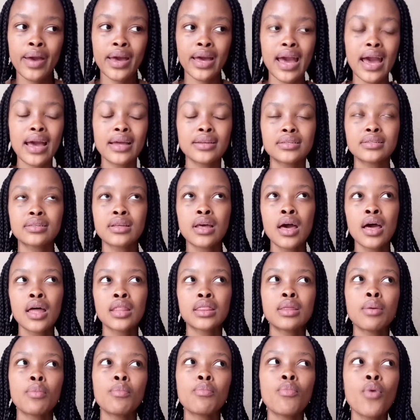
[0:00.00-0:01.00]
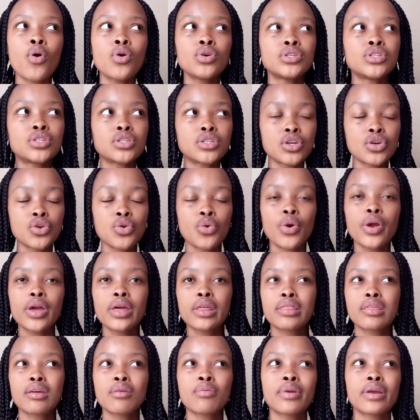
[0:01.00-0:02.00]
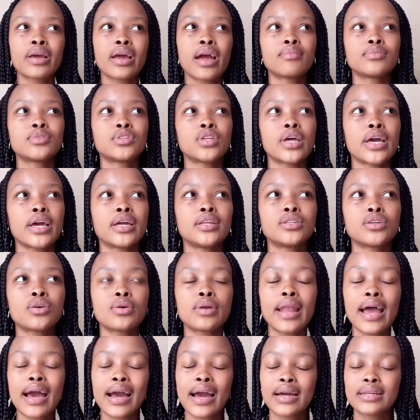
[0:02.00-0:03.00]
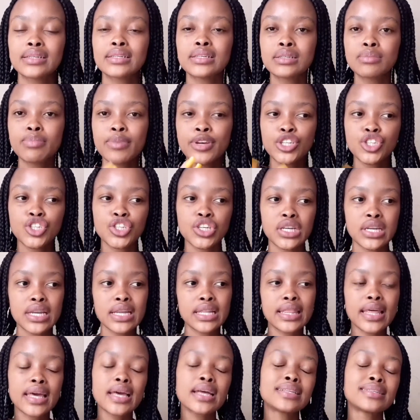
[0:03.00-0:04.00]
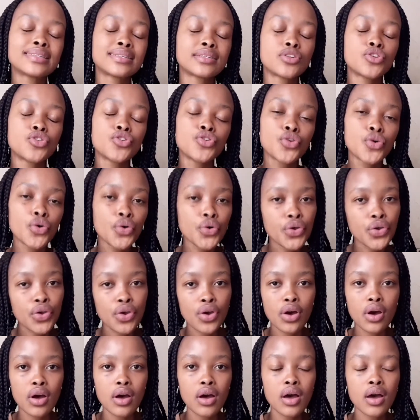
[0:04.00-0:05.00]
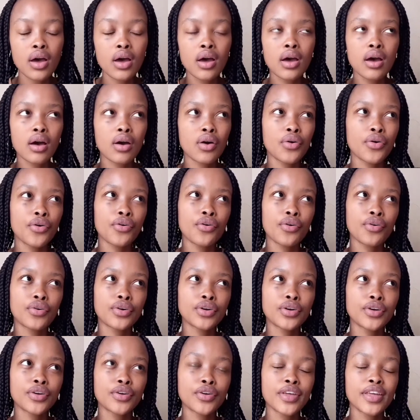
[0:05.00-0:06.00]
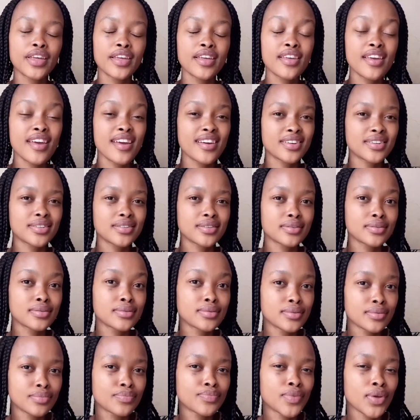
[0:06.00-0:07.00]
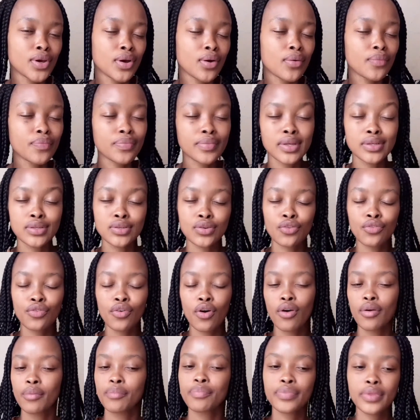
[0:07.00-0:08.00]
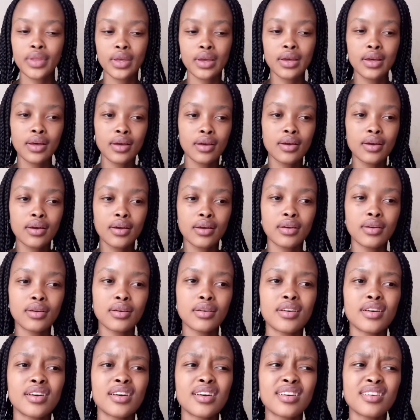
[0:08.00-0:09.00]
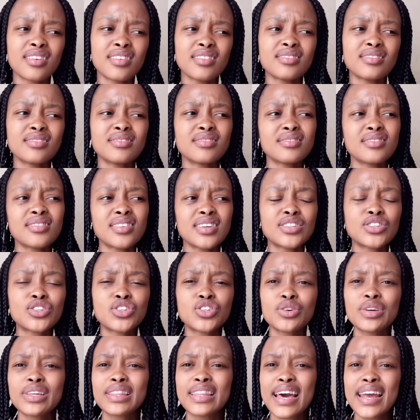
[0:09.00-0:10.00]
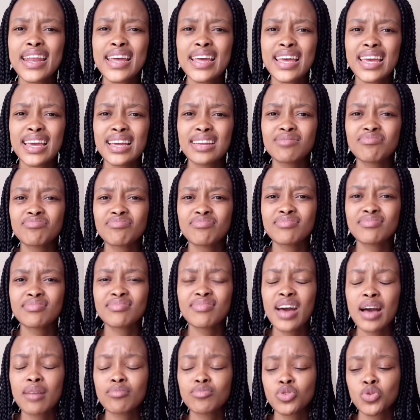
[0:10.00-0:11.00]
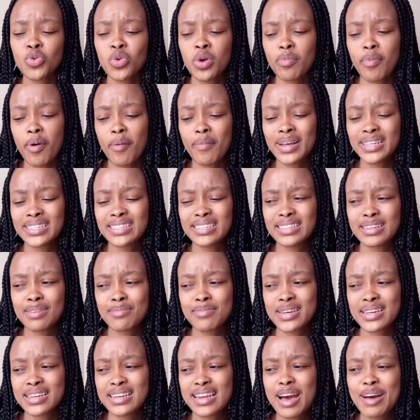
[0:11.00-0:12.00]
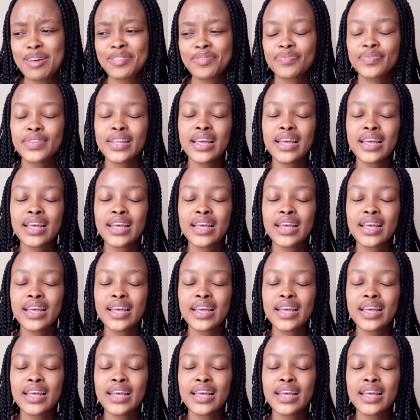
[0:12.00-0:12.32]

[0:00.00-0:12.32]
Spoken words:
And the most annoying thing when it comes to endo, like I did mention, there is no cure yet. Yeah, so far. It's doing that again. I'm talking about my stomach now.